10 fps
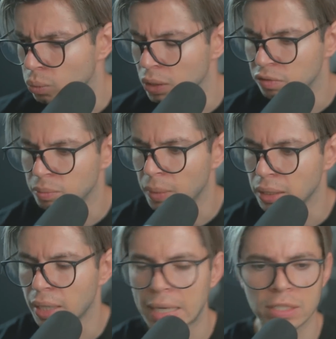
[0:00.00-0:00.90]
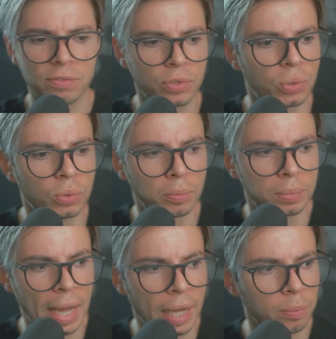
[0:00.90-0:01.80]
one of my last few
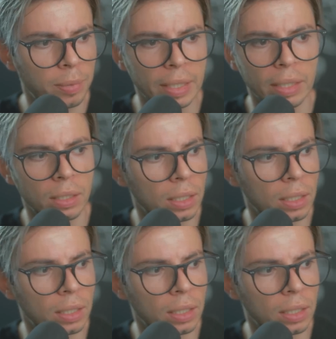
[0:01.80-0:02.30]
Blackpink